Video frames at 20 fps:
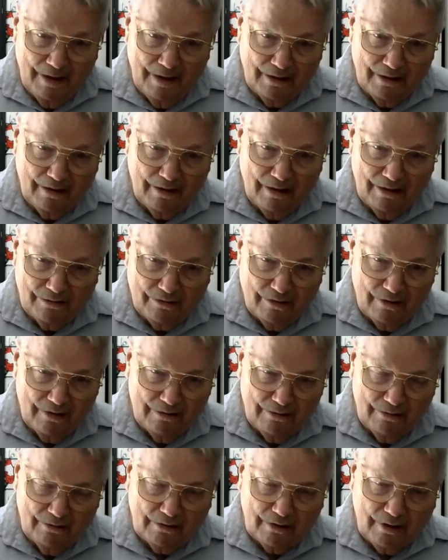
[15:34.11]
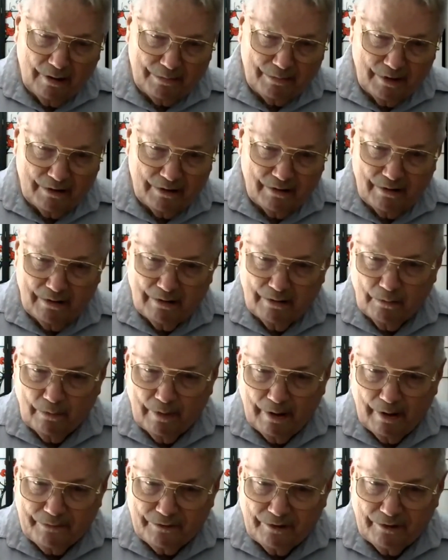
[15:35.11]
Yes, look up the
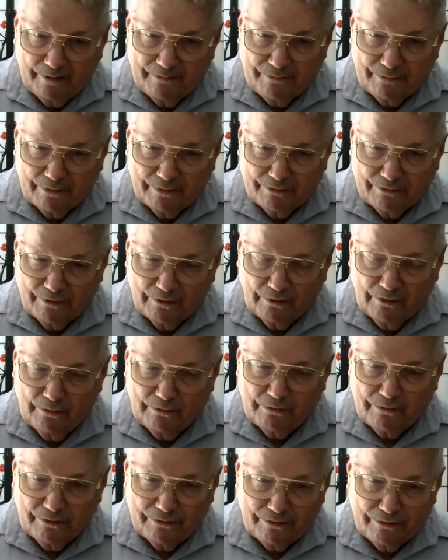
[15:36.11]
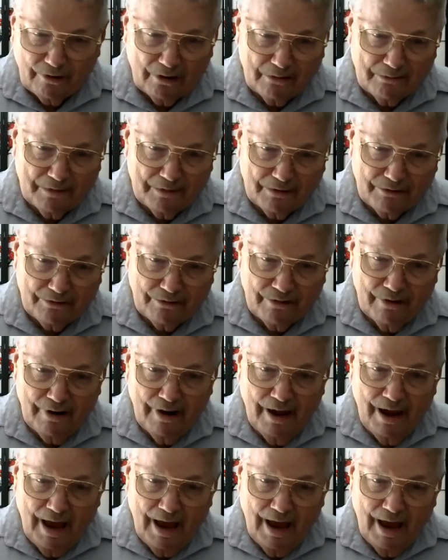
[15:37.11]
website for Salute the Service,